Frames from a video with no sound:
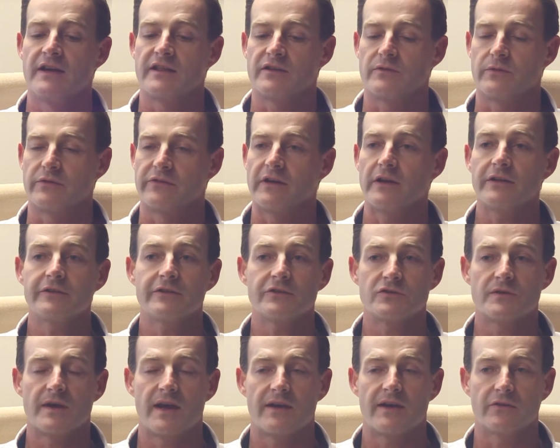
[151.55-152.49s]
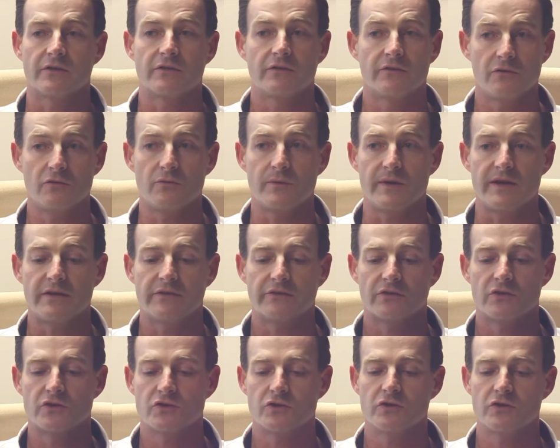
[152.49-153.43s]
The result that you have at two weeks
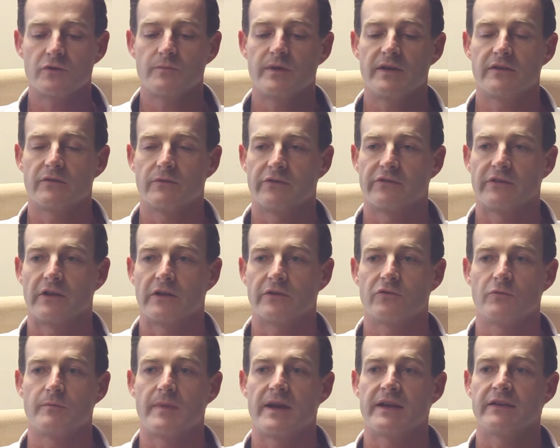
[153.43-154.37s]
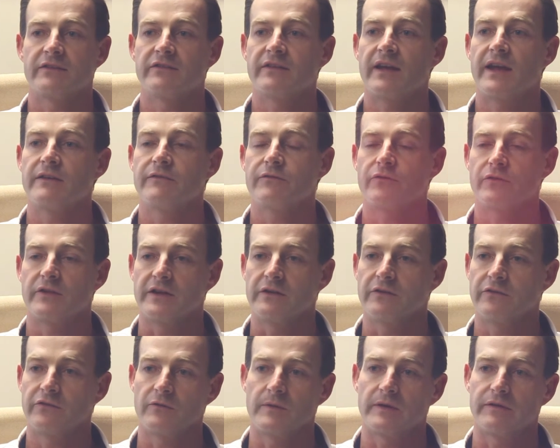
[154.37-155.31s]
should be the result you maintain for the
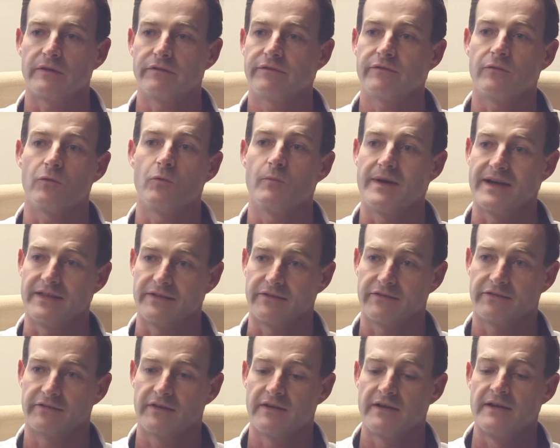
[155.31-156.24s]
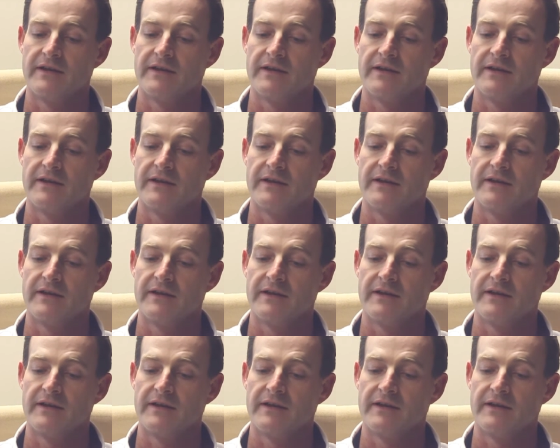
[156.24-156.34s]
ensuing four months.